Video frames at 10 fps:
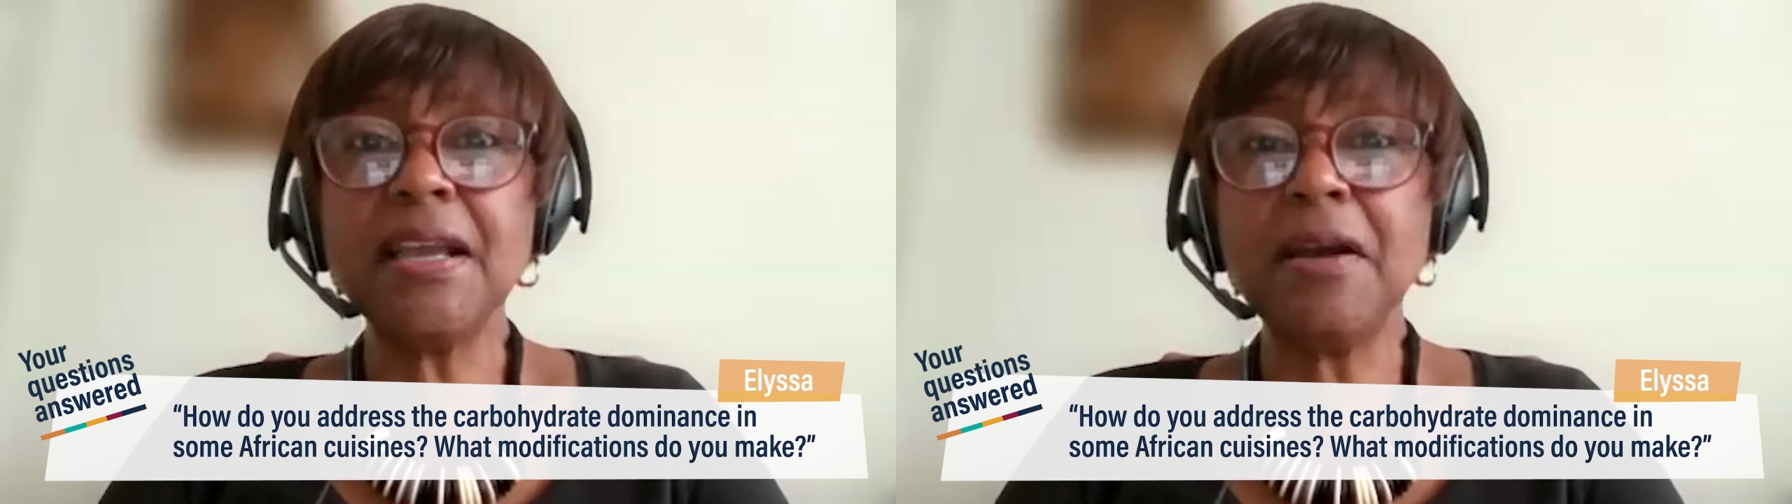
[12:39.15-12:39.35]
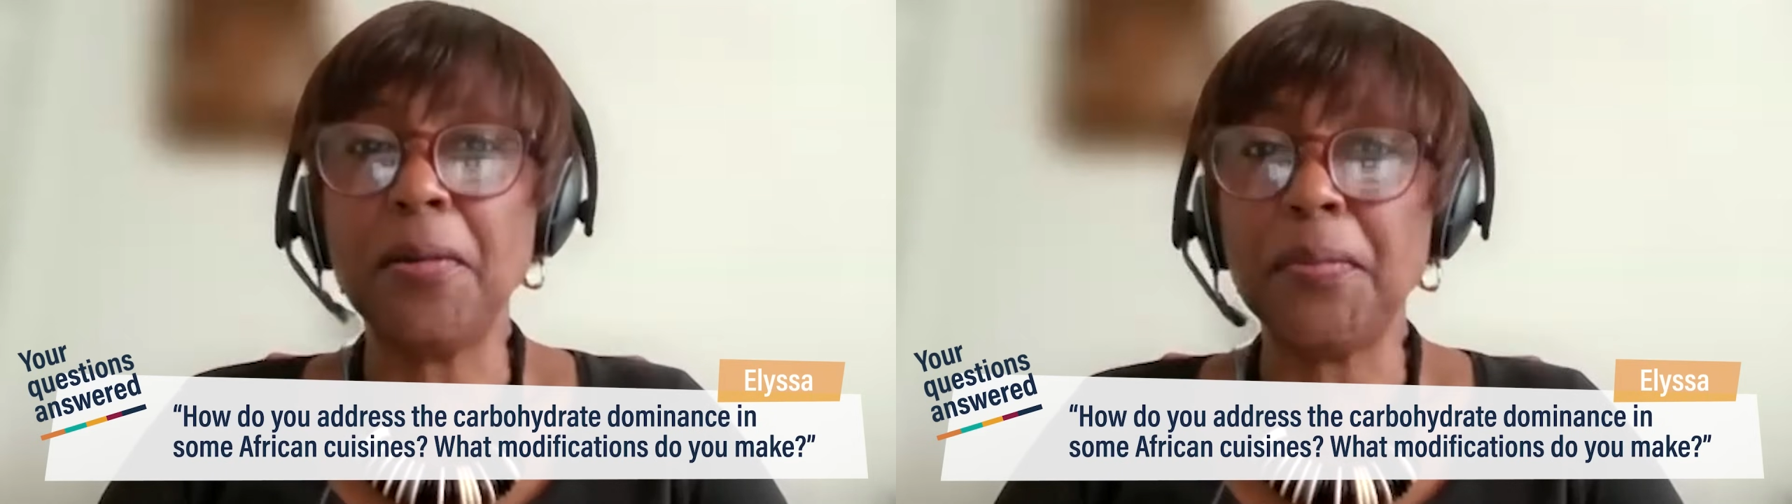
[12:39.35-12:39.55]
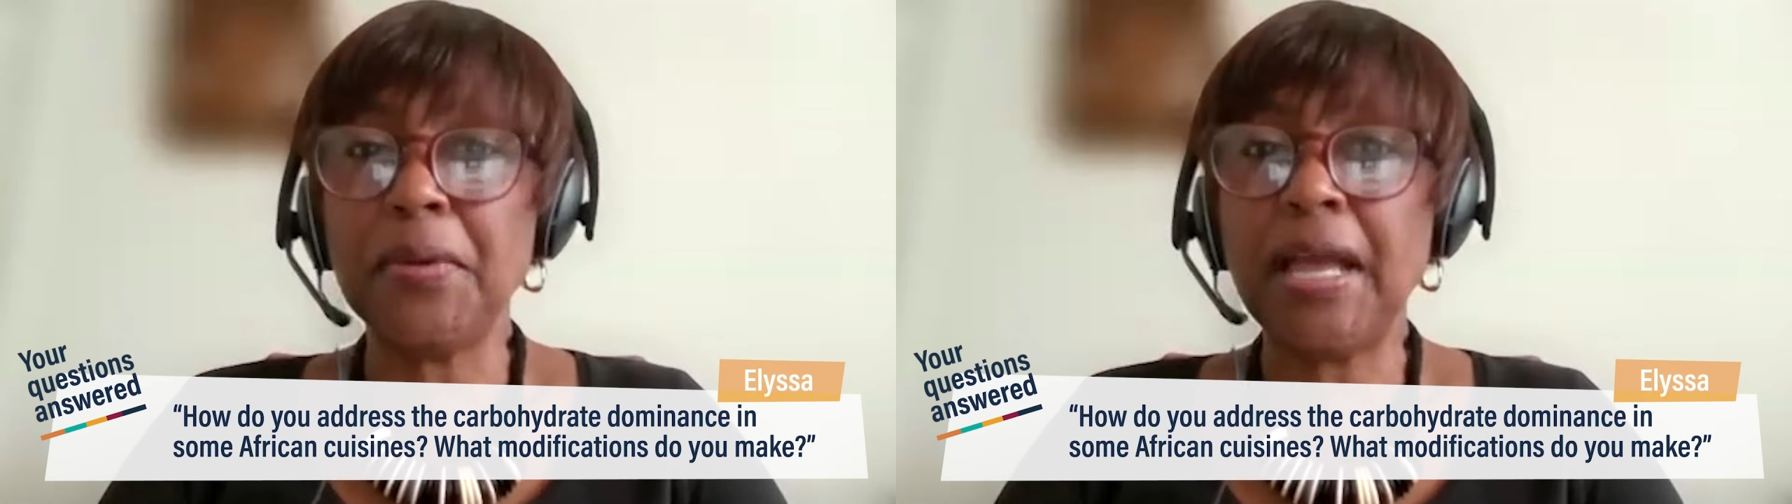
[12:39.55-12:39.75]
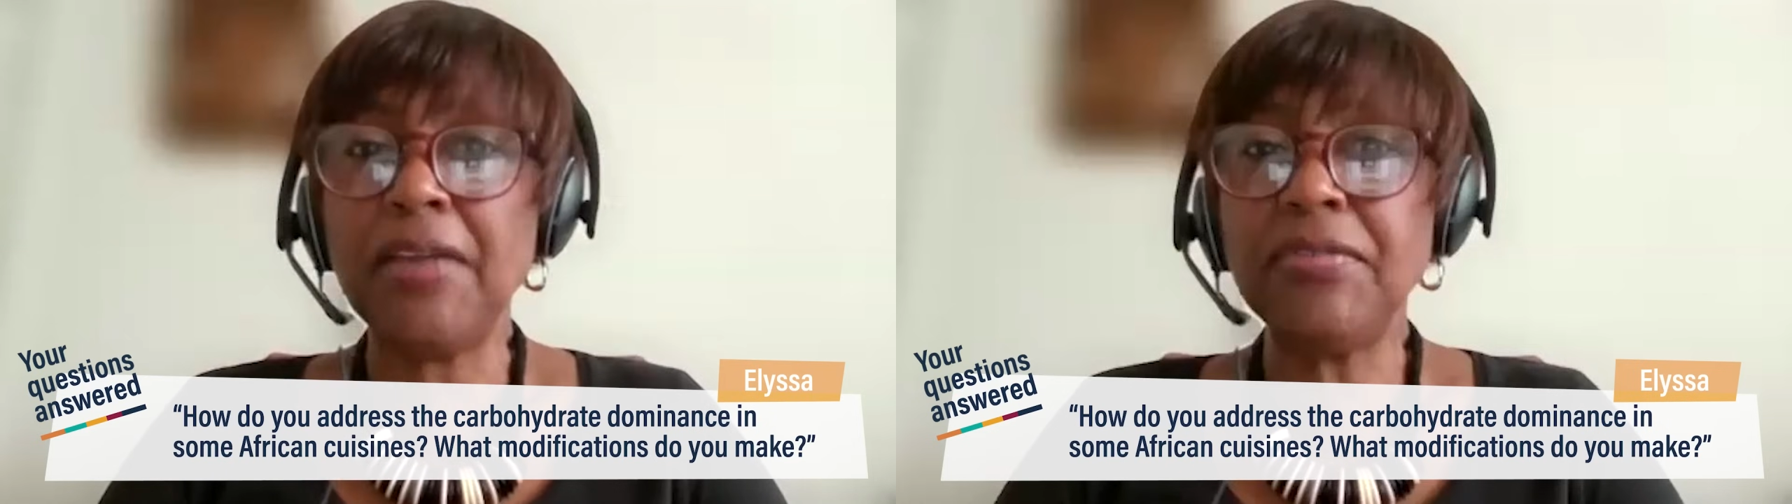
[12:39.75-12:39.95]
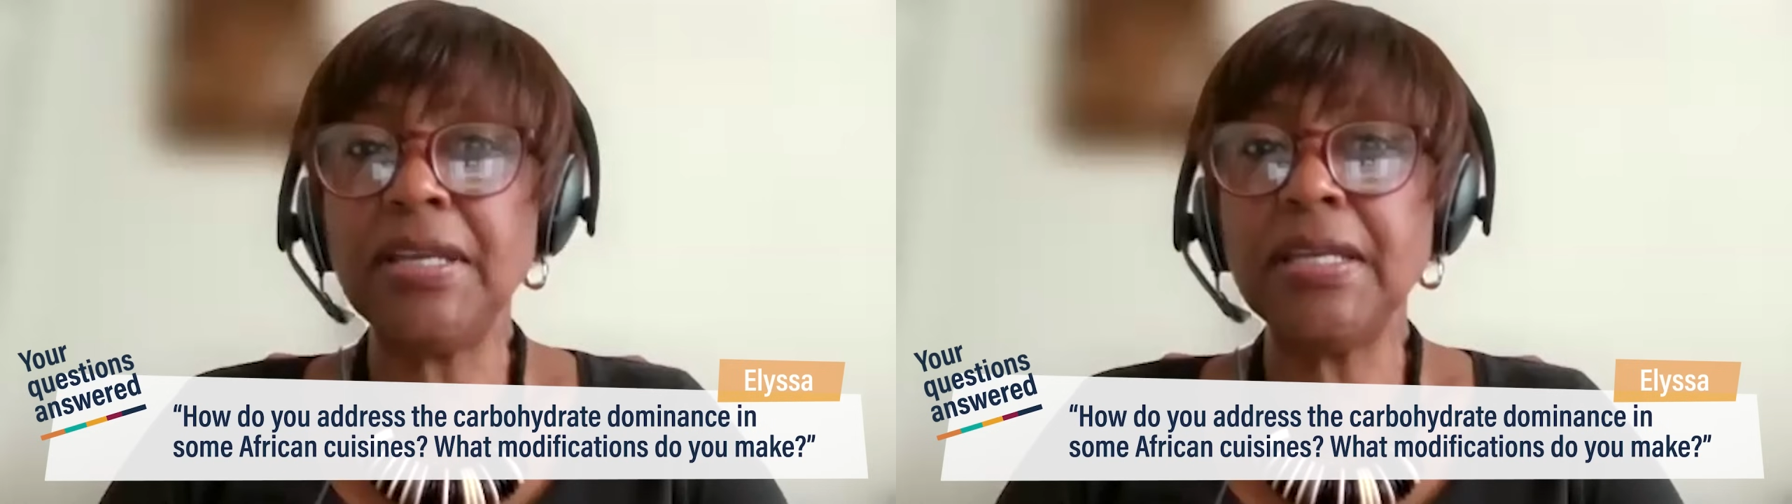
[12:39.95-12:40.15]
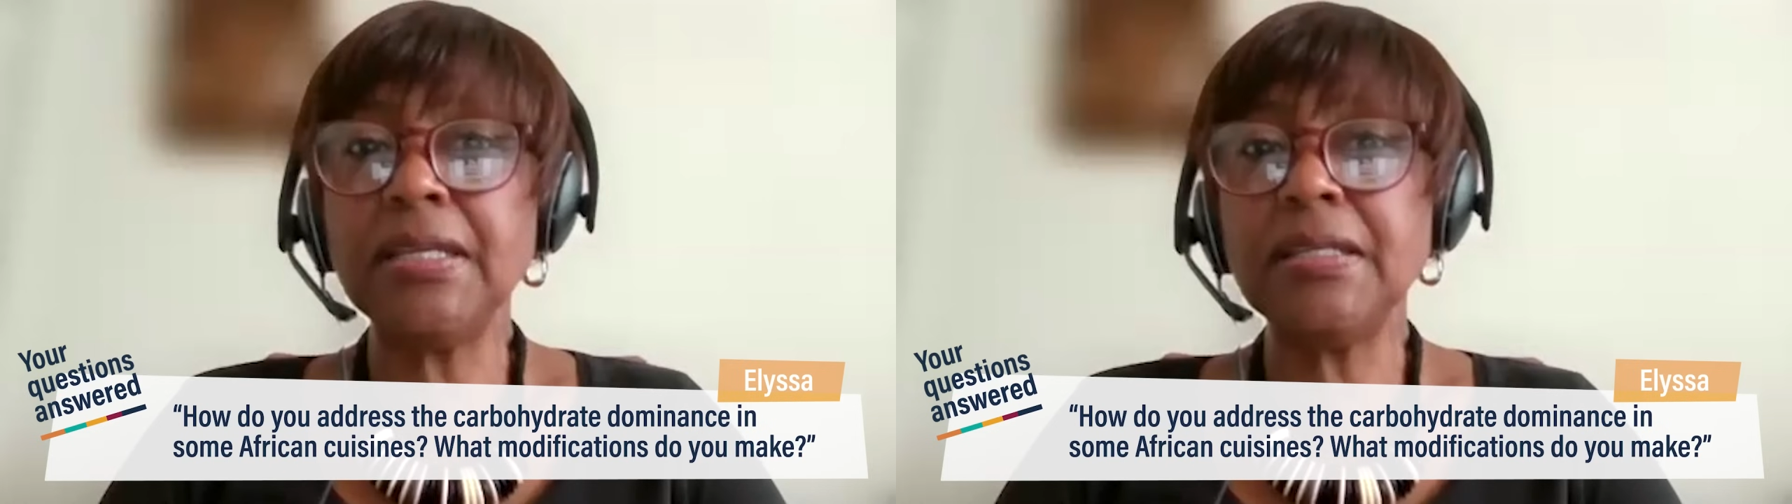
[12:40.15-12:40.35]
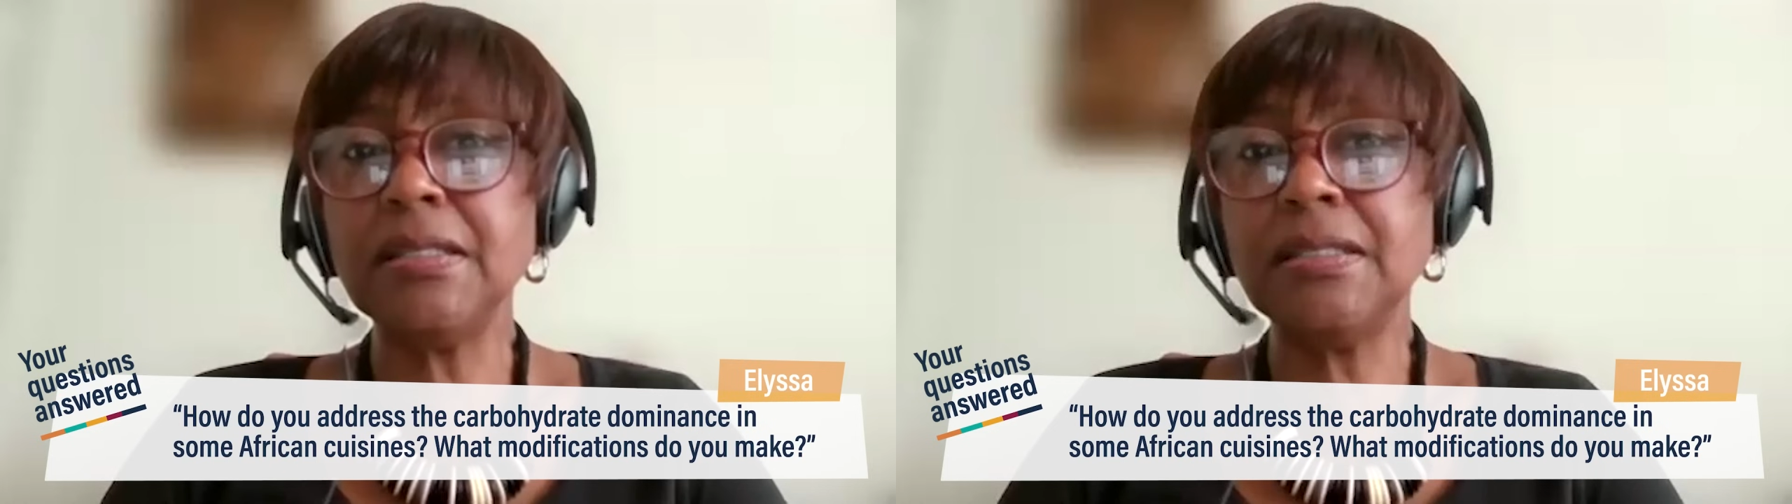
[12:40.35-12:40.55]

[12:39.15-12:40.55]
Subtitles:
it up, having